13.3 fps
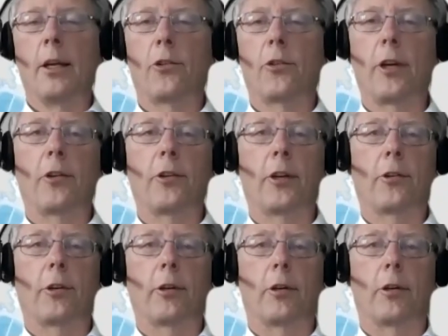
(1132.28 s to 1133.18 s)
starting
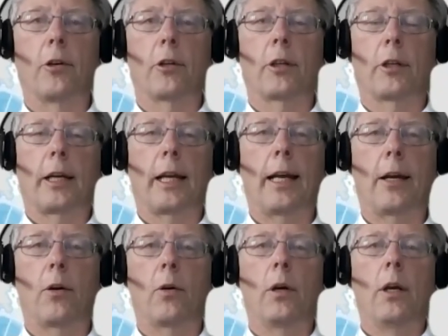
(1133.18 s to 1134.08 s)
to look at
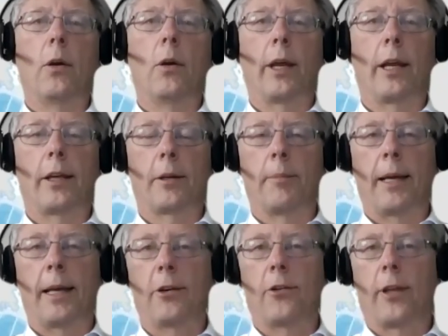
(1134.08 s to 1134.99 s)
how they can
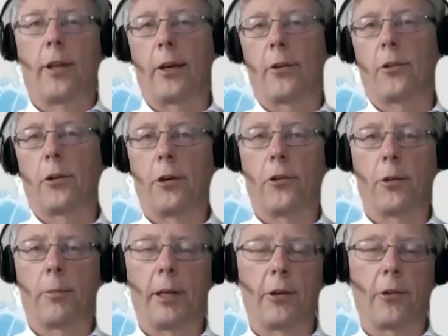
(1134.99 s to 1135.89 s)
manage that
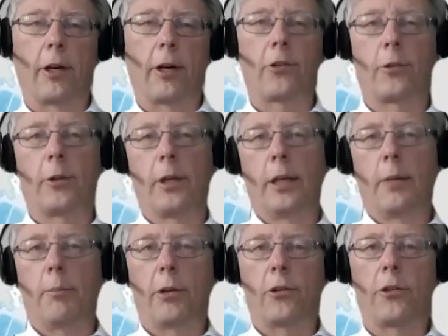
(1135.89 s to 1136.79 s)
tourism interest,
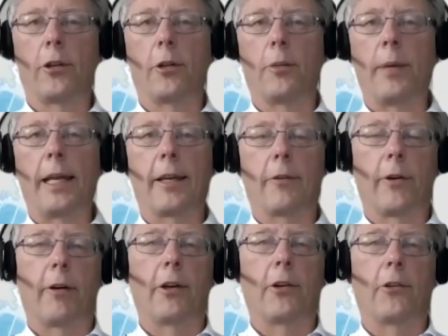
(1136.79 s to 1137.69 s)
but still make it
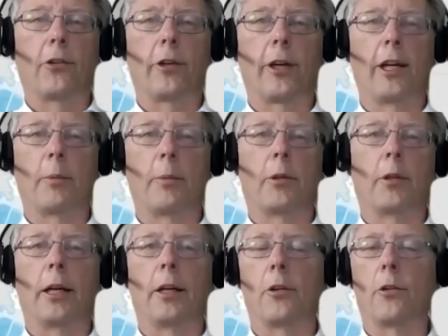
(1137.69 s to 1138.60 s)
very
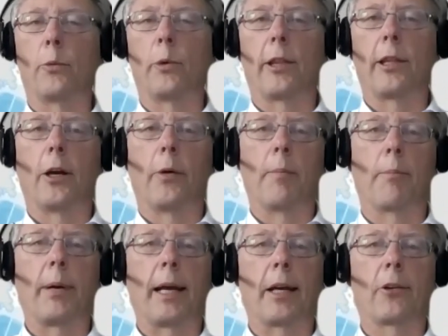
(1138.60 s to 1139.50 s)
sustainable and with low
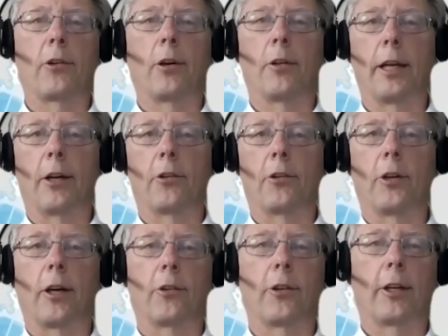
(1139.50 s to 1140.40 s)
impact on the
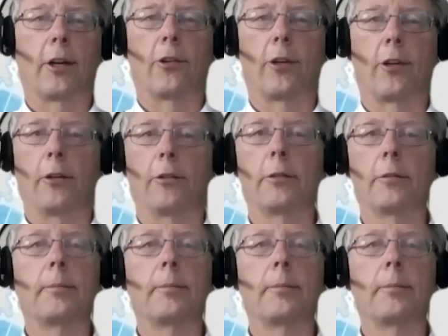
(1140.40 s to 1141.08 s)
Antarctic itself.